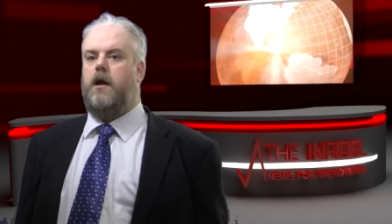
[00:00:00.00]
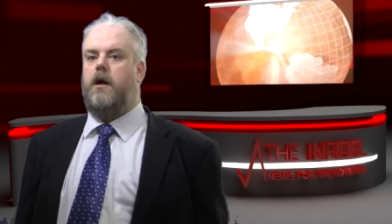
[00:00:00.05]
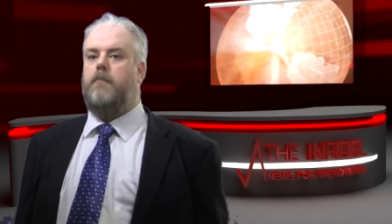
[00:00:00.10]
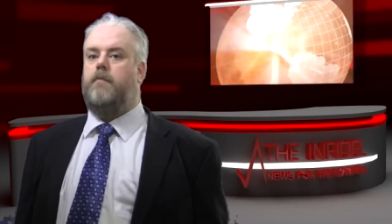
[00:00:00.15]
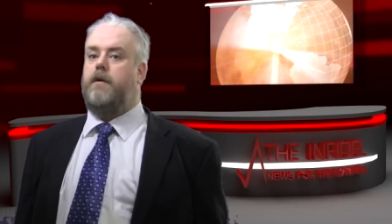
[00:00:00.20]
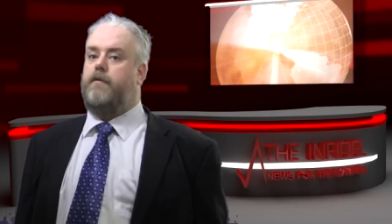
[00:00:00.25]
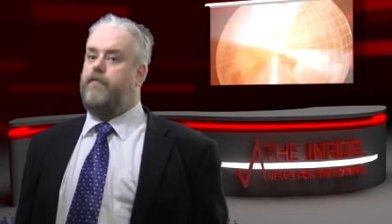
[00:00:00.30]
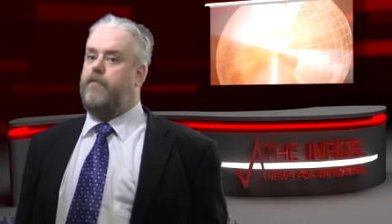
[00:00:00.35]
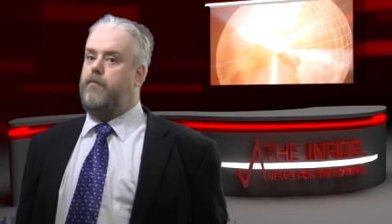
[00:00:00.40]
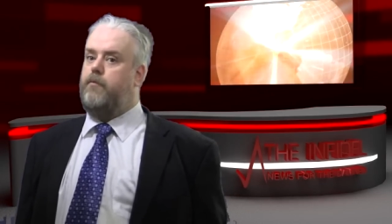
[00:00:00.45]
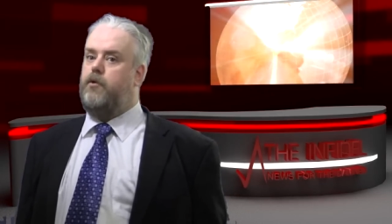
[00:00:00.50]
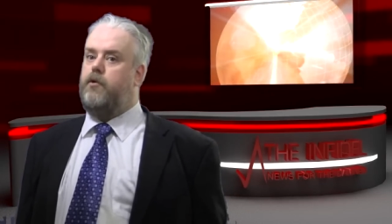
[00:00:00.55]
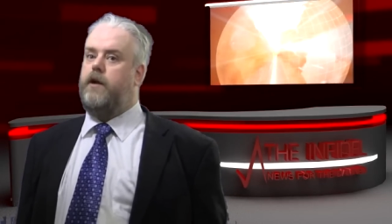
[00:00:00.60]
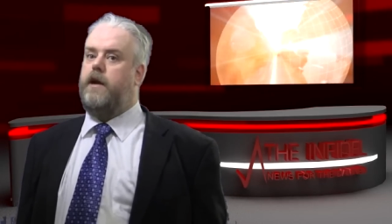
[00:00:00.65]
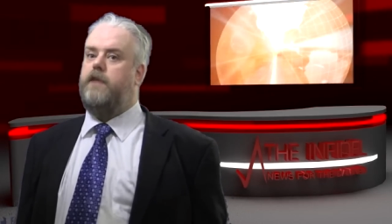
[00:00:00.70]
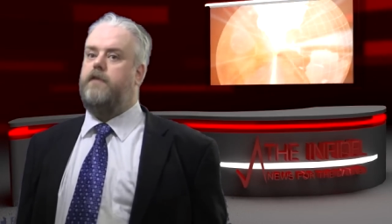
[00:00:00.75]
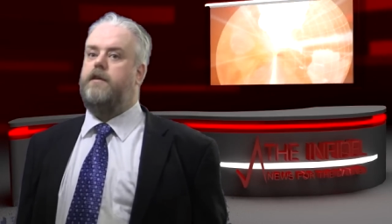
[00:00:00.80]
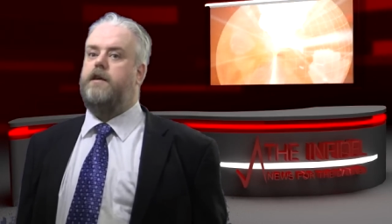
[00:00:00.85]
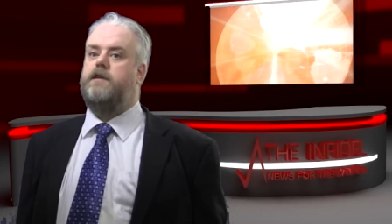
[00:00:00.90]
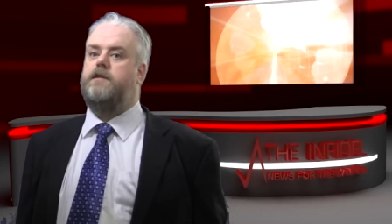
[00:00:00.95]
But for more
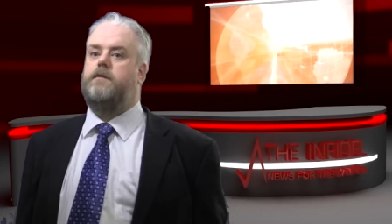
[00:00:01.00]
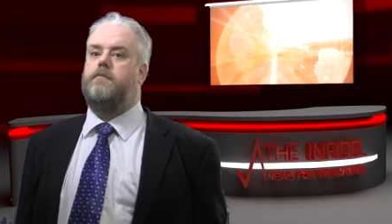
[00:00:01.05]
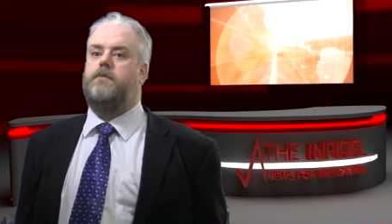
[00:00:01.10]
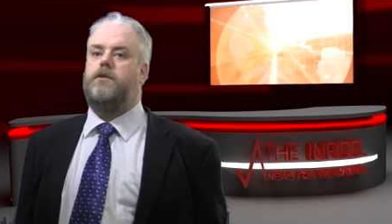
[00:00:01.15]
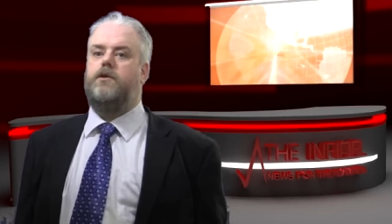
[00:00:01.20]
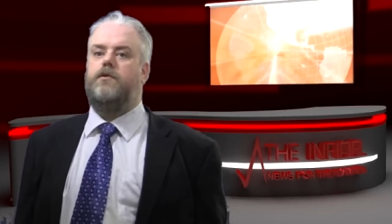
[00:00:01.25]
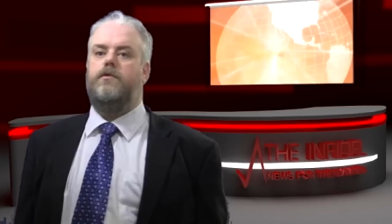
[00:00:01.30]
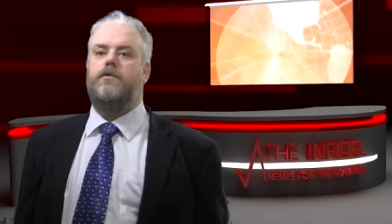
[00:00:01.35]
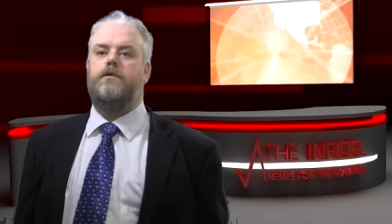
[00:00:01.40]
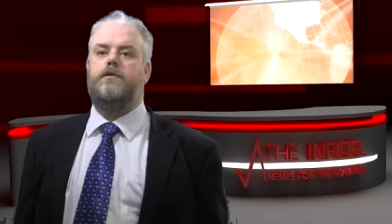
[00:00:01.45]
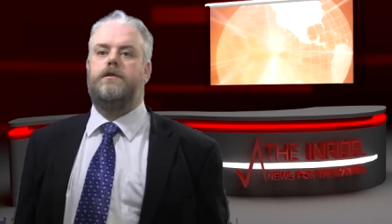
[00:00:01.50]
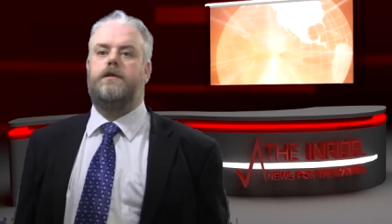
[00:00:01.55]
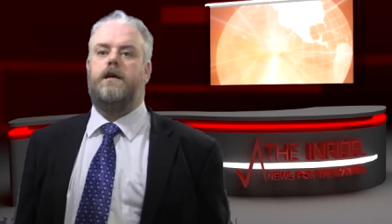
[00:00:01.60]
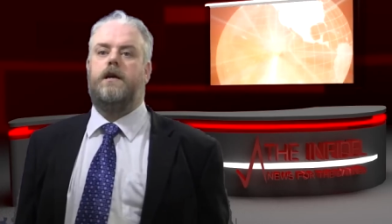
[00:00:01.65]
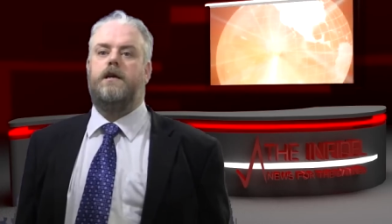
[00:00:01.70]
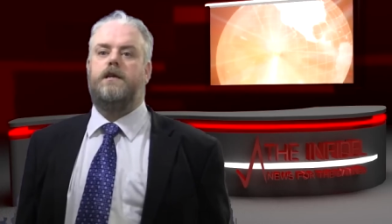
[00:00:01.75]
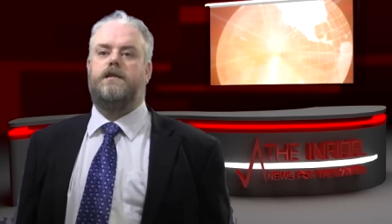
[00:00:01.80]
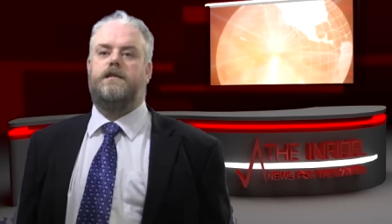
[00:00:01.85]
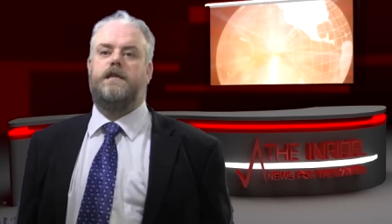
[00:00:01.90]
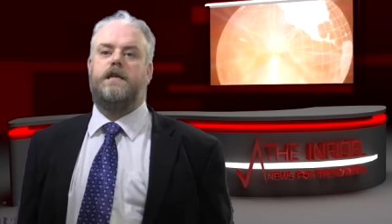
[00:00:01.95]
atheism news,
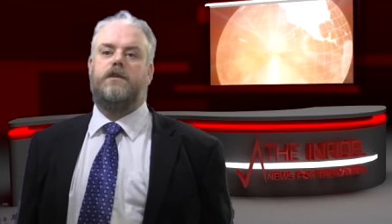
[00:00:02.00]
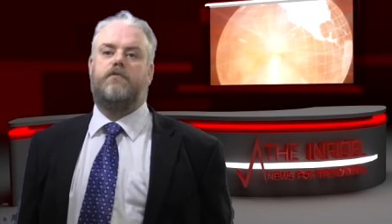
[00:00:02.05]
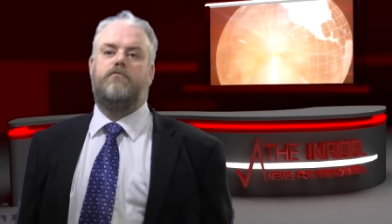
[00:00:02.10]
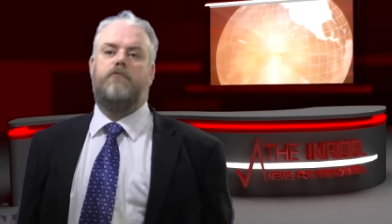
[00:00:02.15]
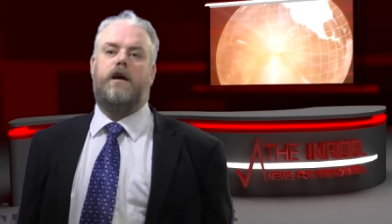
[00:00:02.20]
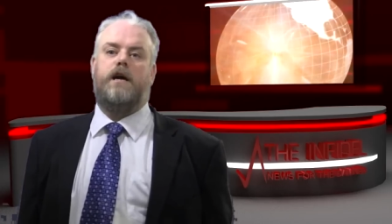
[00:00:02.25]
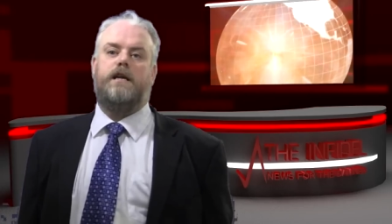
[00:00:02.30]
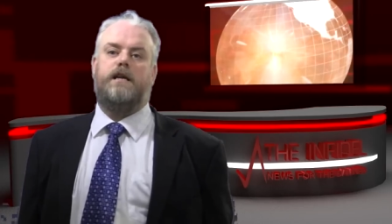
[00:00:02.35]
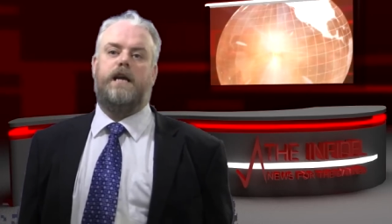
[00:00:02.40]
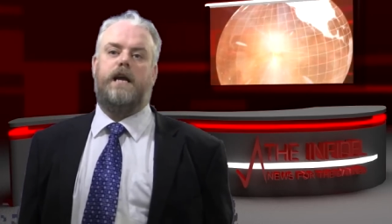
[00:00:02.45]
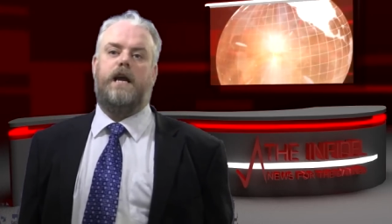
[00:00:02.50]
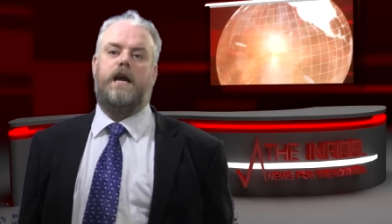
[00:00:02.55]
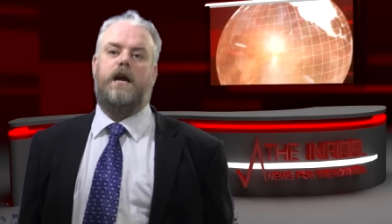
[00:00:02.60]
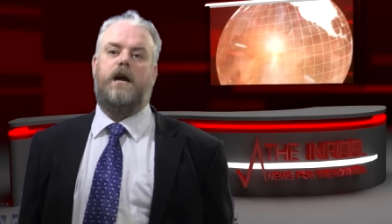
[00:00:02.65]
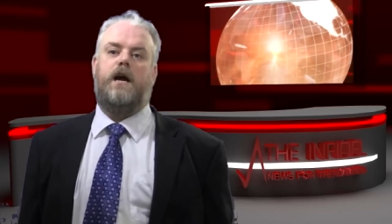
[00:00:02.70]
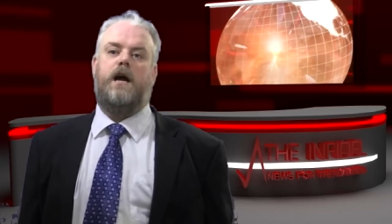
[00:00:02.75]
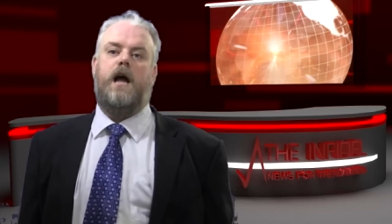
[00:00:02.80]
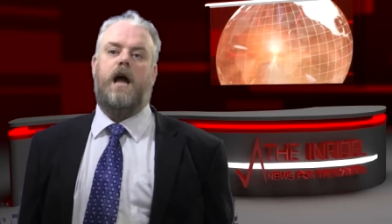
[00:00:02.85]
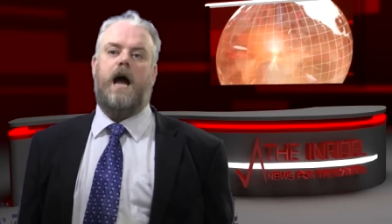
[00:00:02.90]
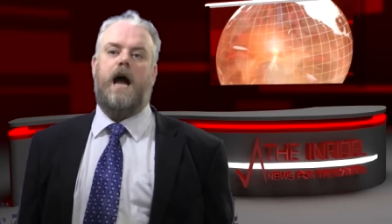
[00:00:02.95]
stick right
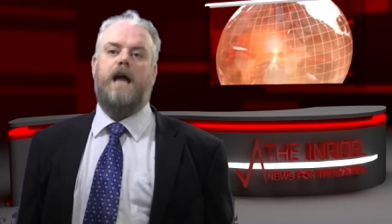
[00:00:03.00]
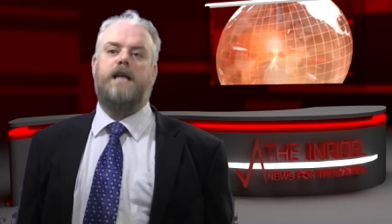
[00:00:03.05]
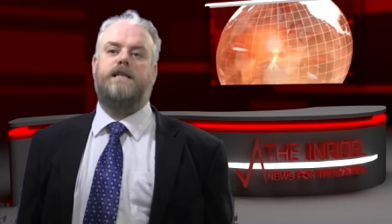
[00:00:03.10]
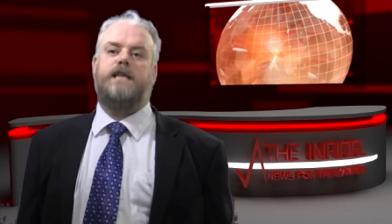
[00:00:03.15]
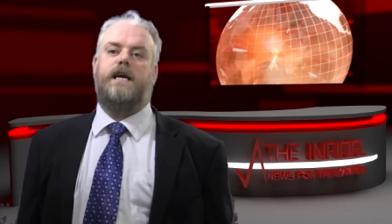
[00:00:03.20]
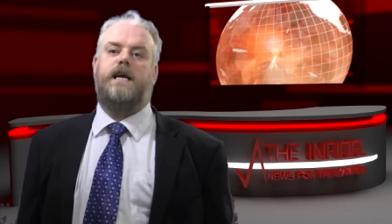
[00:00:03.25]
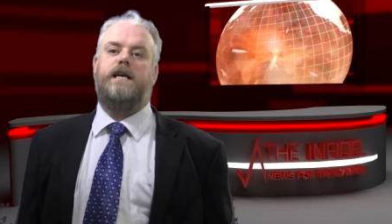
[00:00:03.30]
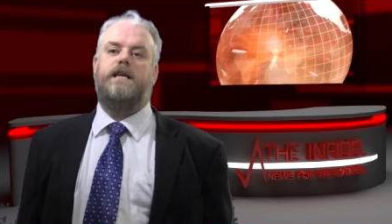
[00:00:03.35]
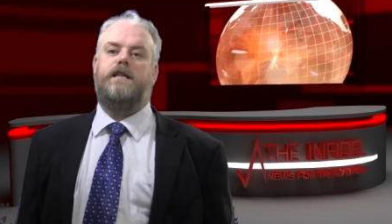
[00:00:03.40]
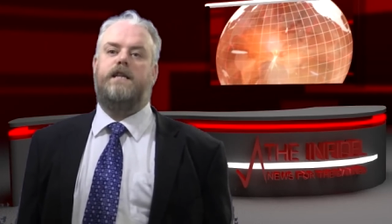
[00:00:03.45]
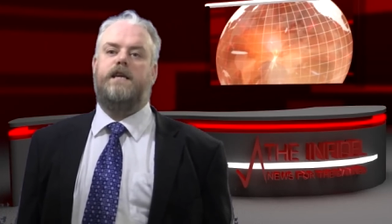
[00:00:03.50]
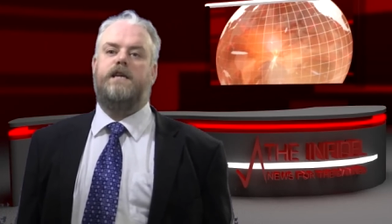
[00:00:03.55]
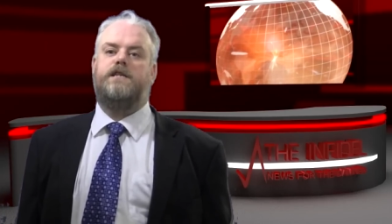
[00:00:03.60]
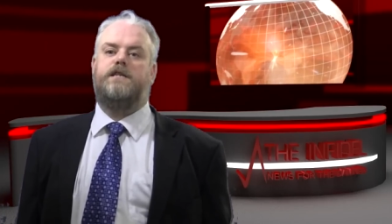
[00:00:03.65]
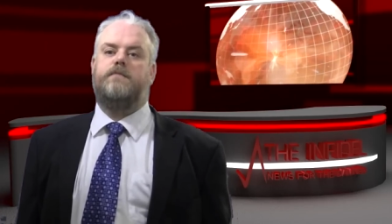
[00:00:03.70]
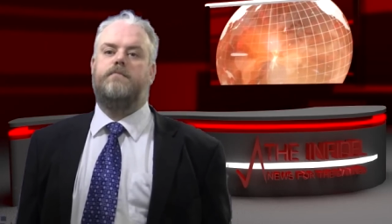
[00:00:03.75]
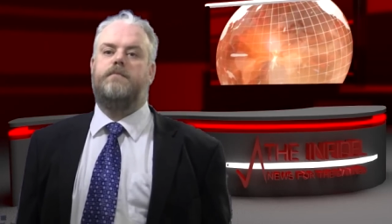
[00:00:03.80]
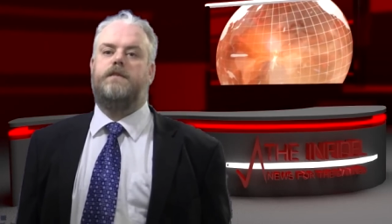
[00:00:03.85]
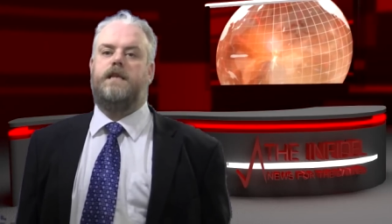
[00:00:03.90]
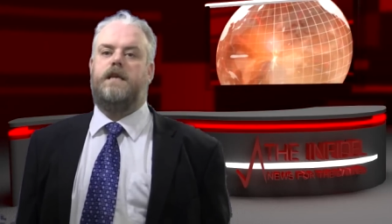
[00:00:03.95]
here at
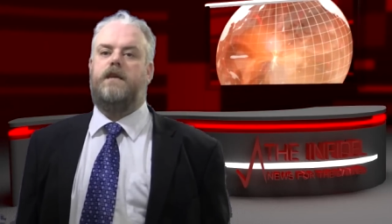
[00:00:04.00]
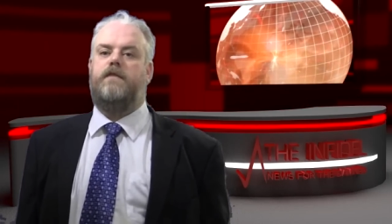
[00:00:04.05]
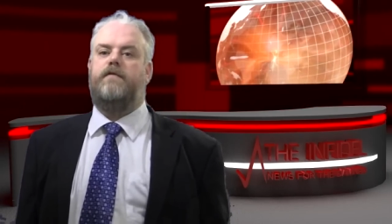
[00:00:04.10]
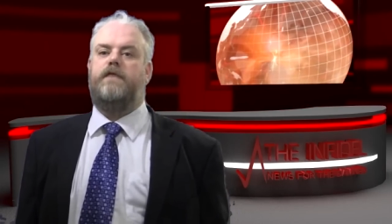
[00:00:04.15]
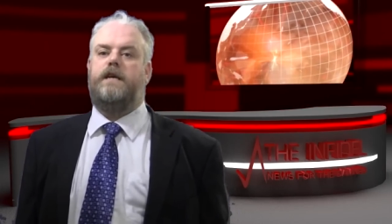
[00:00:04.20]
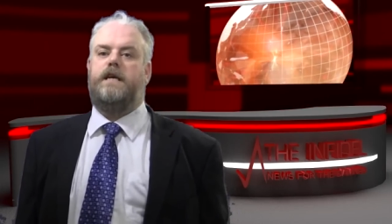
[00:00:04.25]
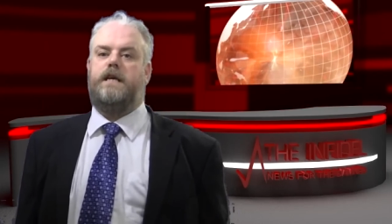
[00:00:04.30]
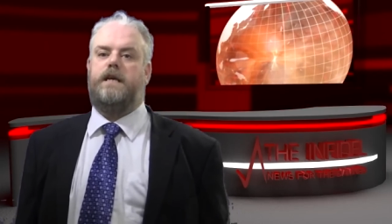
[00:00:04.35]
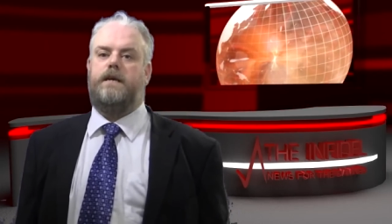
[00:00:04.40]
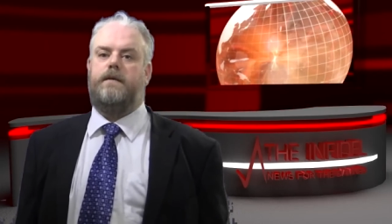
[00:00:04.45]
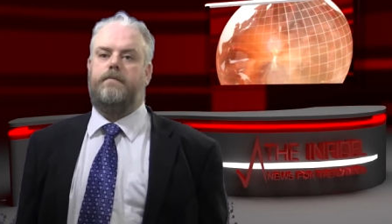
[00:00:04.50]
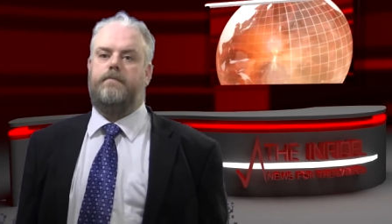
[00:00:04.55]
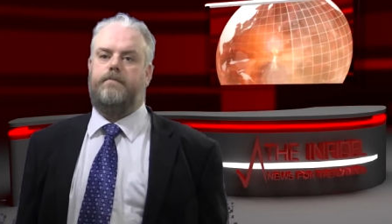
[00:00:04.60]
Atheism T V.